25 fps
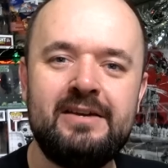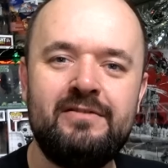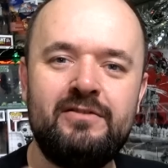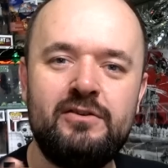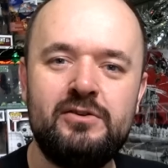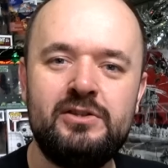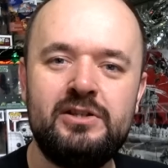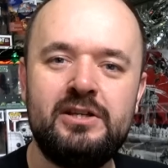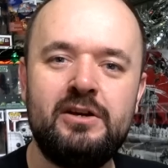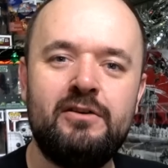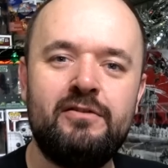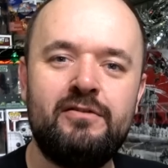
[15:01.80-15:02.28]
if you
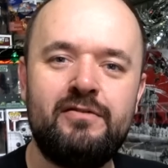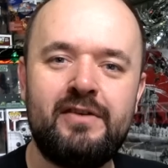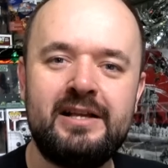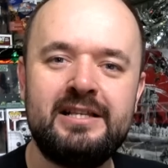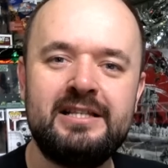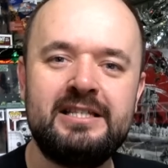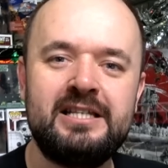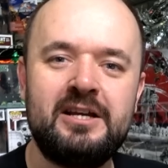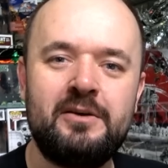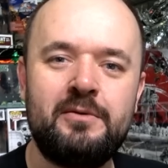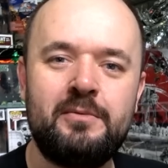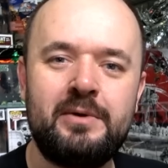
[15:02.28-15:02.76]
still
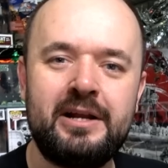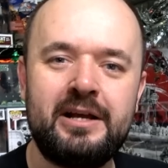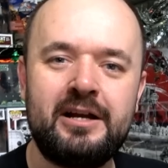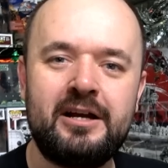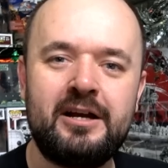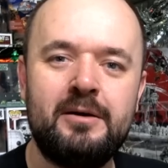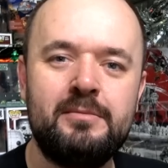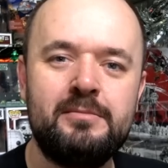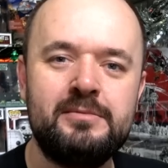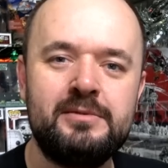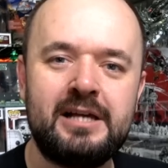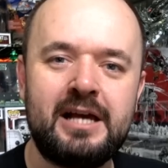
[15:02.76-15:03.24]
fancy it when it
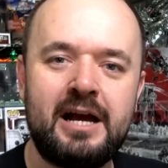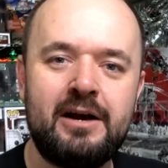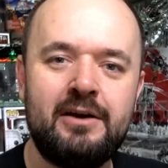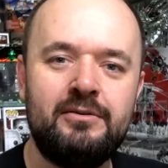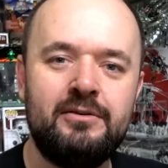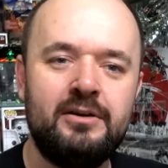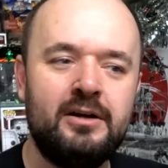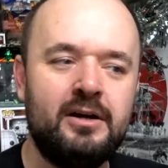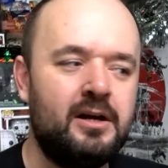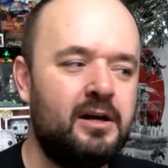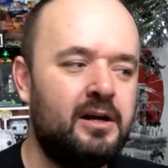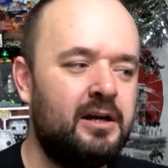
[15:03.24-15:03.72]
comes
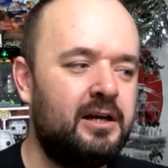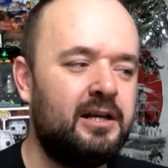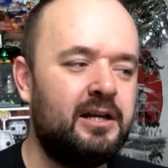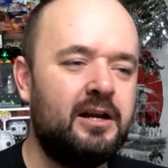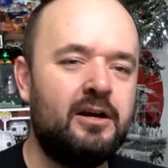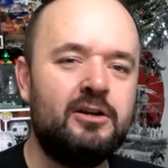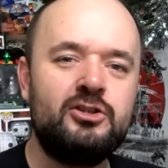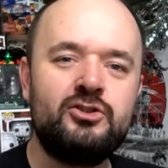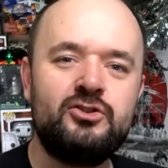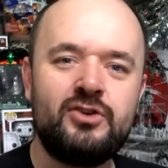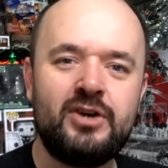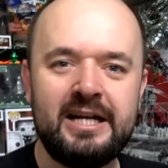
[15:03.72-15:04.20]
out, you
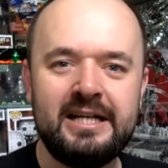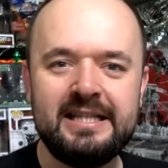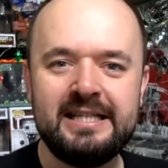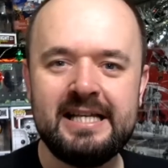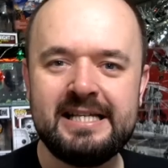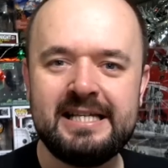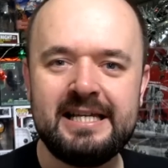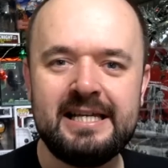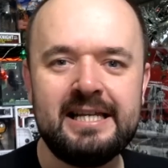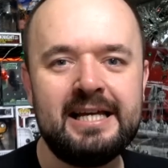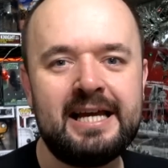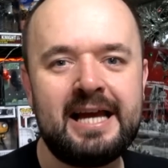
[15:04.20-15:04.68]
know, trade
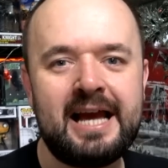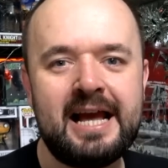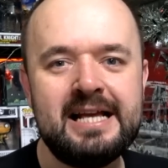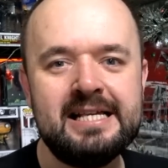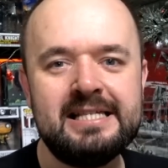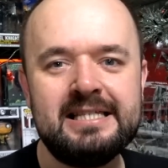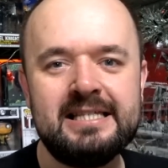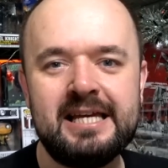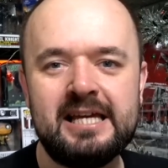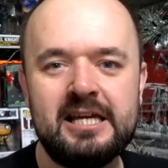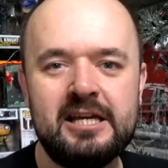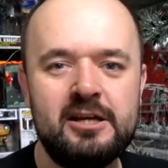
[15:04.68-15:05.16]
this in against it.